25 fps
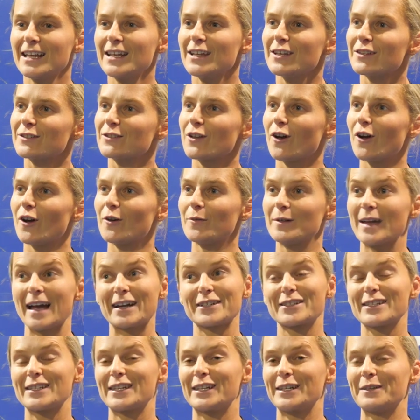So we
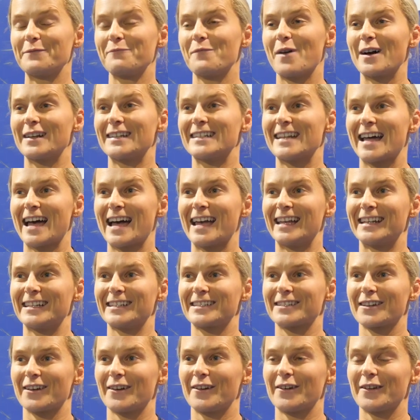actually did it in one day.
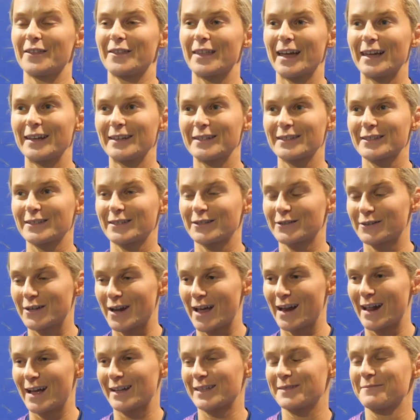So thanks,
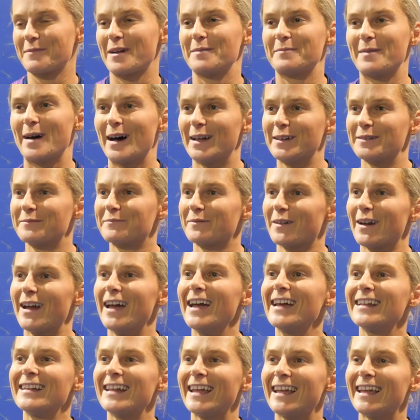shout out to my partner
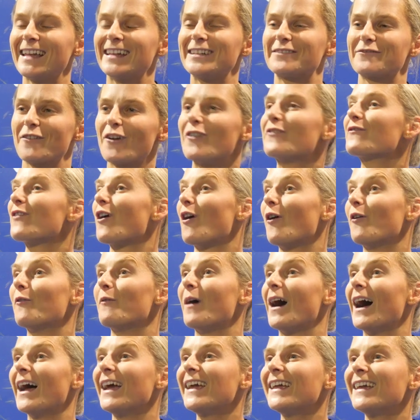Brett. He drove the whole
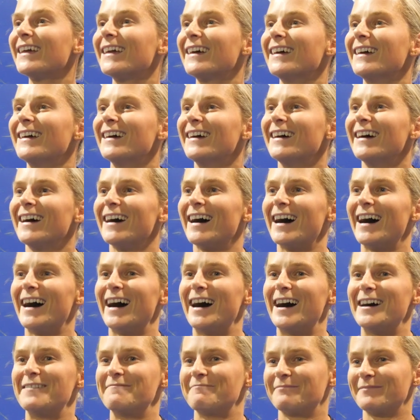way
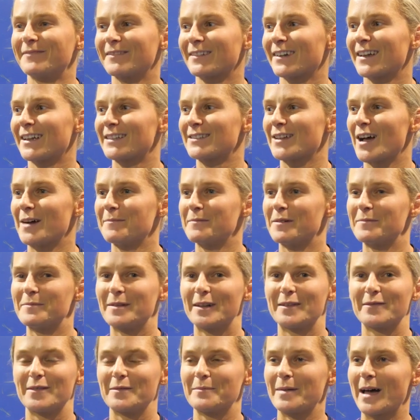because um, I'm a bit
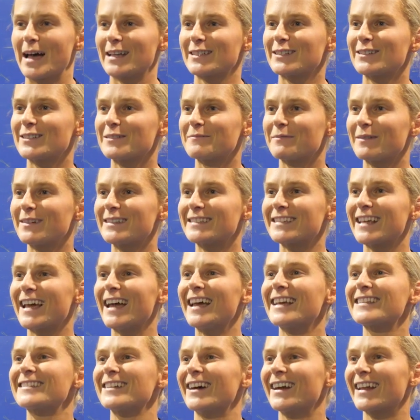of a passenger
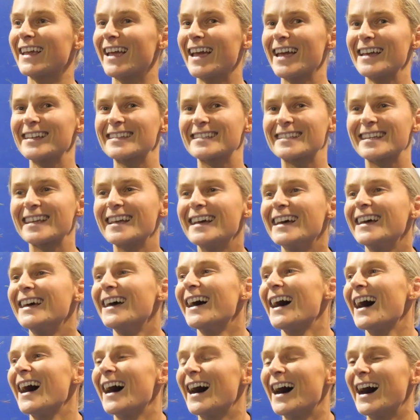princess, I guess.
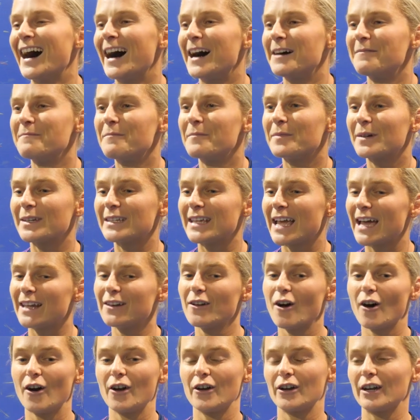Um, but yeah,
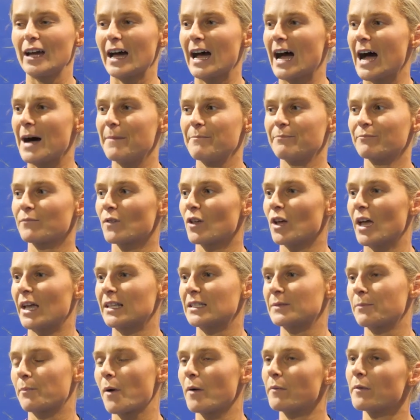no, um, it's
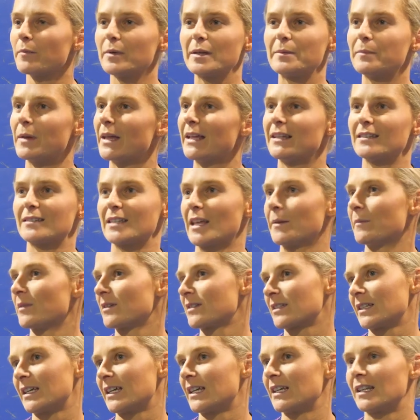probably been
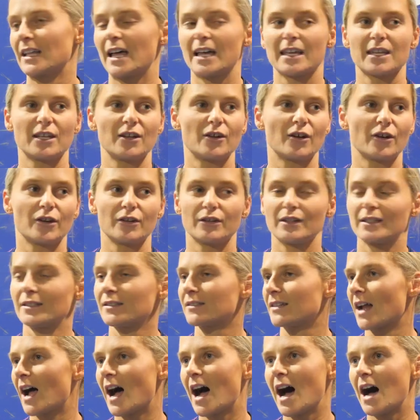seamlessly, and like you know, the
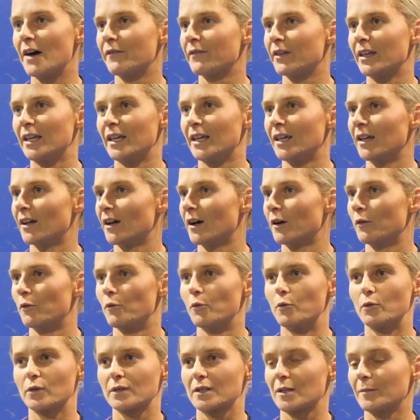staff here are
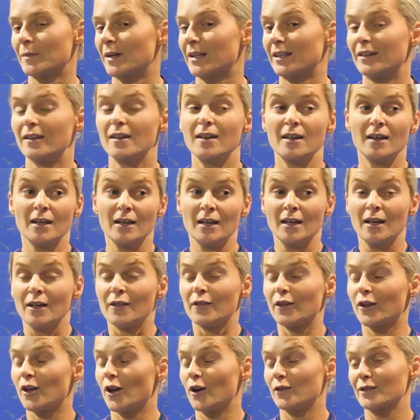awesome, and
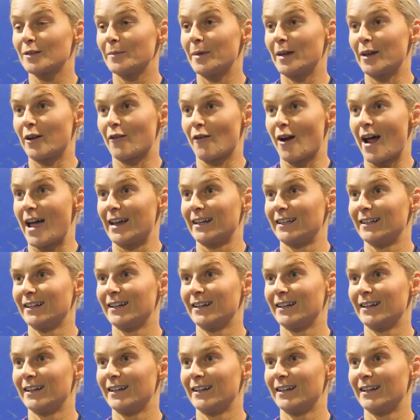the girls have been great.